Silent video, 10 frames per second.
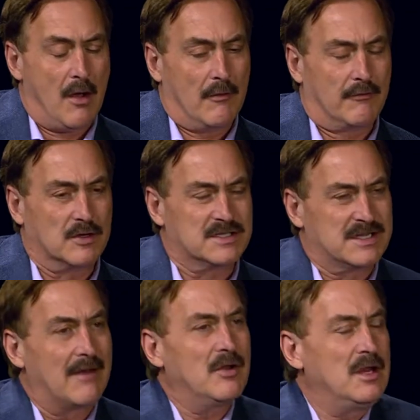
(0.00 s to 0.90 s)
for
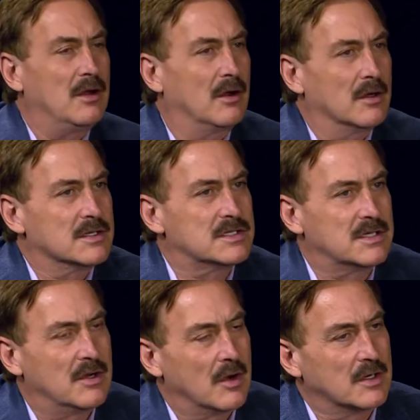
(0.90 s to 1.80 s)
7
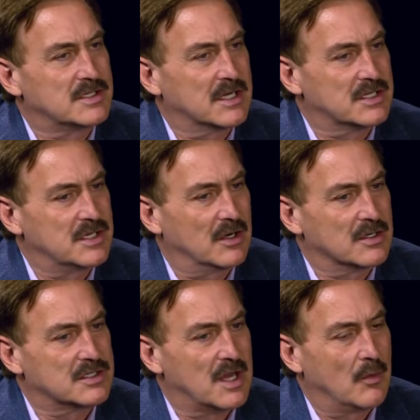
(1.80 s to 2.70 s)
years or 6
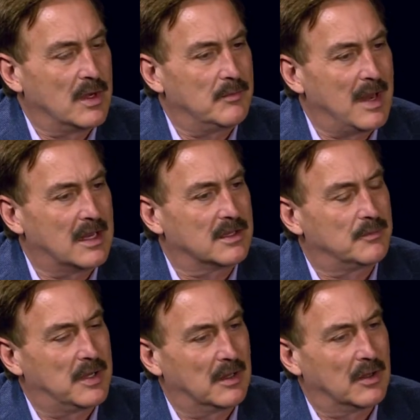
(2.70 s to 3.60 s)
years, we'd make the
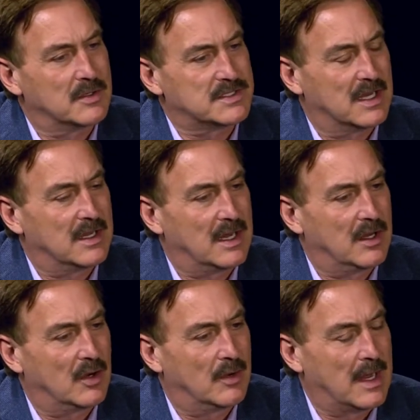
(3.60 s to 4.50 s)
pillows, and
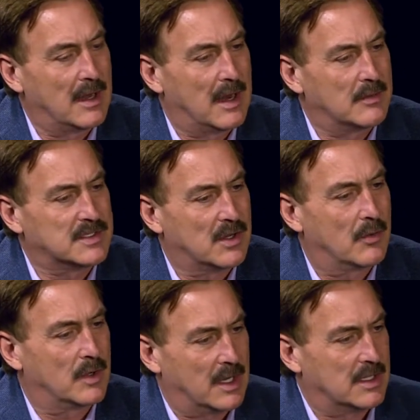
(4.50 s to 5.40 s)
I was.
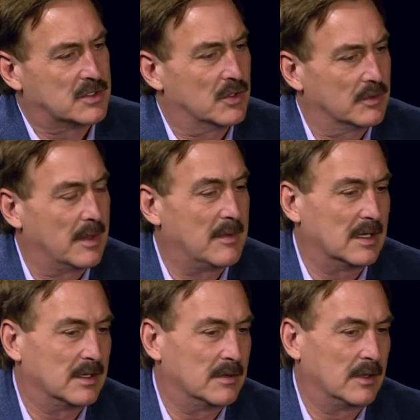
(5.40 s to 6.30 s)
We'll get into it maybe
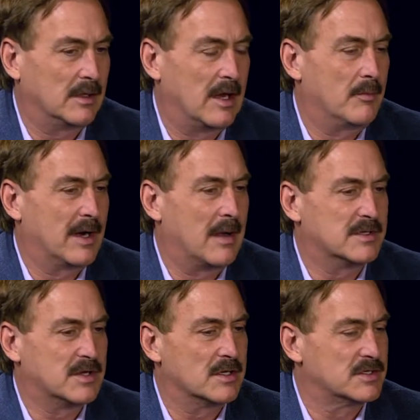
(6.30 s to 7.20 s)
a little later, but I
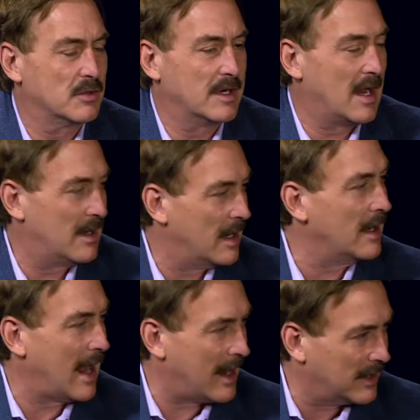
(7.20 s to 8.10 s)
was also an
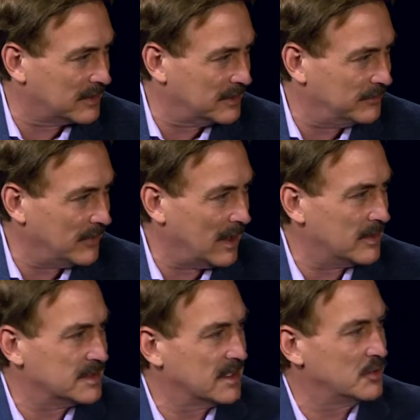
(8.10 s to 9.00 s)
addict. I
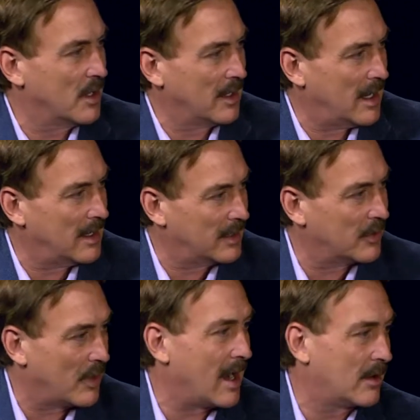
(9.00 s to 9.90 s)
was a drug addict,
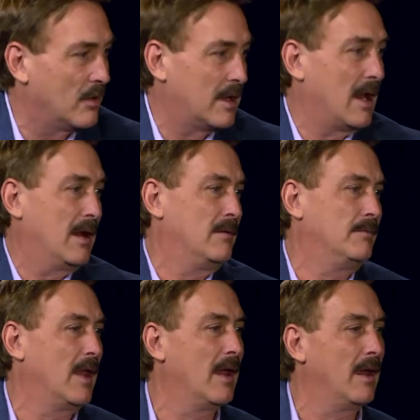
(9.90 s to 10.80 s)
crack cocaine,
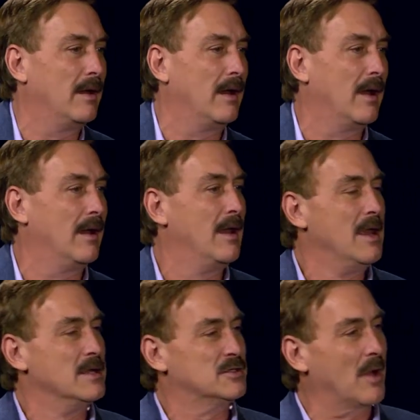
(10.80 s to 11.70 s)
and
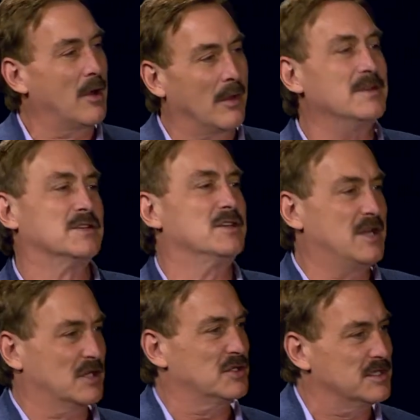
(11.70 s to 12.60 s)
so I had all these
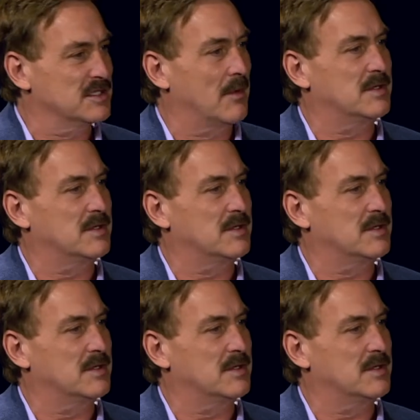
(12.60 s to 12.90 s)
addictions.